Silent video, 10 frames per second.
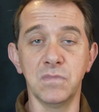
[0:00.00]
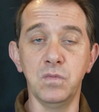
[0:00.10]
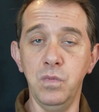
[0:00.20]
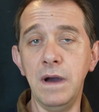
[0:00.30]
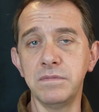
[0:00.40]

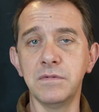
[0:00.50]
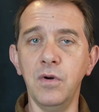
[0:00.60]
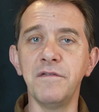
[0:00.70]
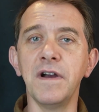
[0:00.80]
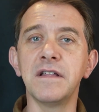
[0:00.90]
well,
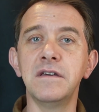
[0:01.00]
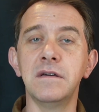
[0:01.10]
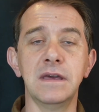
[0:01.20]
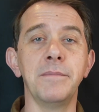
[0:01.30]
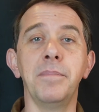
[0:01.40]
quite frankly, you
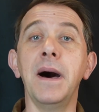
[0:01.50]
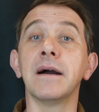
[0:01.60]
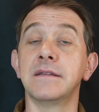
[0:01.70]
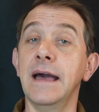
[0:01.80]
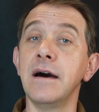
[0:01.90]
can get
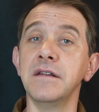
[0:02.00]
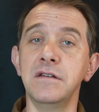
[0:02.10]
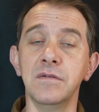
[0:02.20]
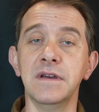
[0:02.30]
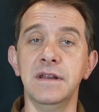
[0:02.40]
bogged down in
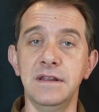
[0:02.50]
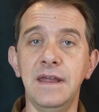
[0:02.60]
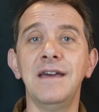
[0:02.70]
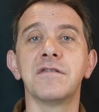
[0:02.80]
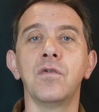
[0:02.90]
doing it. It
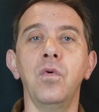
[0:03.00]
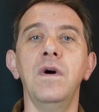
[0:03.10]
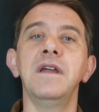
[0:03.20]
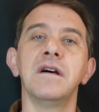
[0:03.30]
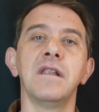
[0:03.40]
takes
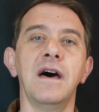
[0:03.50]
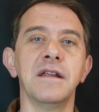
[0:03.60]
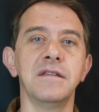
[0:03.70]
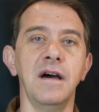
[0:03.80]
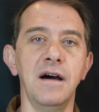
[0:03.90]
quite a
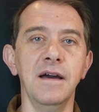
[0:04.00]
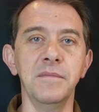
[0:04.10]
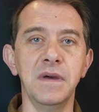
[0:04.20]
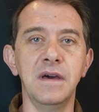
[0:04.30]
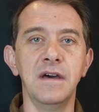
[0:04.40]
lot of
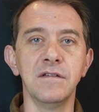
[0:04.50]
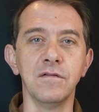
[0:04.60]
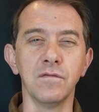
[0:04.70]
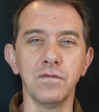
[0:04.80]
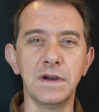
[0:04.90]
time
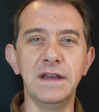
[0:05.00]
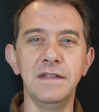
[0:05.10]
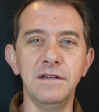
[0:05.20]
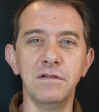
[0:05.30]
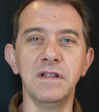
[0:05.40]
to
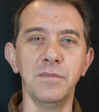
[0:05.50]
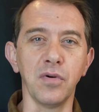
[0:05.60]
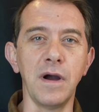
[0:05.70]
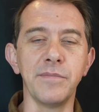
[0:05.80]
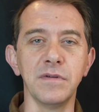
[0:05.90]
really
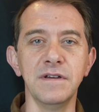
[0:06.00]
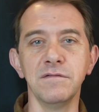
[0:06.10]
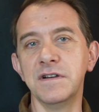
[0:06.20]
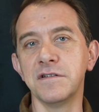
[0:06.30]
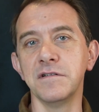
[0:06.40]
properly
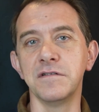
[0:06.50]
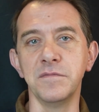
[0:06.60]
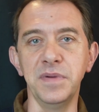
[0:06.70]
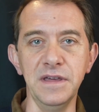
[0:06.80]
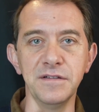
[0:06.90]
research
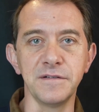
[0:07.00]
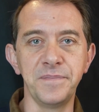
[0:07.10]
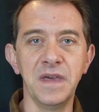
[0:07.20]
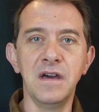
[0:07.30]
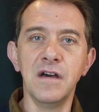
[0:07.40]
a piece.
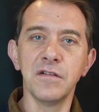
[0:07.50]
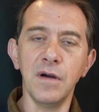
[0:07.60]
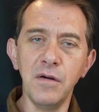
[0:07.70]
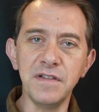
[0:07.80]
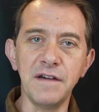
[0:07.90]
So
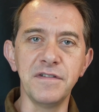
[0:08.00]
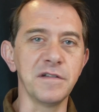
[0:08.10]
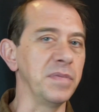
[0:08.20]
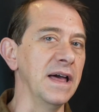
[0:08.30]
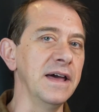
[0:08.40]
I always have
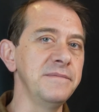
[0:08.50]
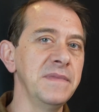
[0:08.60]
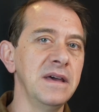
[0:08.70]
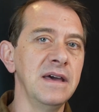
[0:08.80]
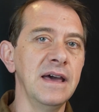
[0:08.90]
this plan,
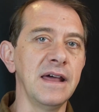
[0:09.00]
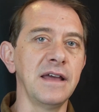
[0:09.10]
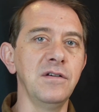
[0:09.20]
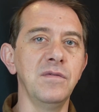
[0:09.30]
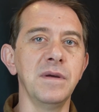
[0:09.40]
and
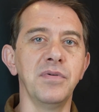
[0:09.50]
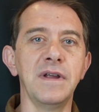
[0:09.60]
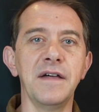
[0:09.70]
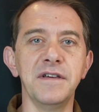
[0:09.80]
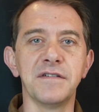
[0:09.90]
I do want to
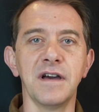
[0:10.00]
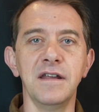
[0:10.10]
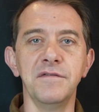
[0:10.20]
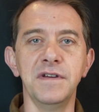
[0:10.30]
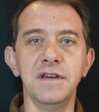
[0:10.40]
put out these
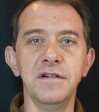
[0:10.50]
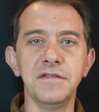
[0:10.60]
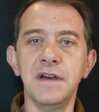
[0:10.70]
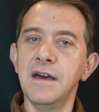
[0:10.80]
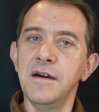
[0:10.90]
kind of
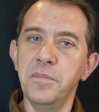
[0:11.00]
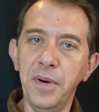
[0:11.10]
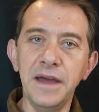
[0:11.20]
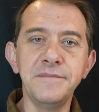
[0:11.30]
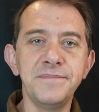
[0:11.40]
videos,
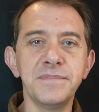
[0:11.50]
but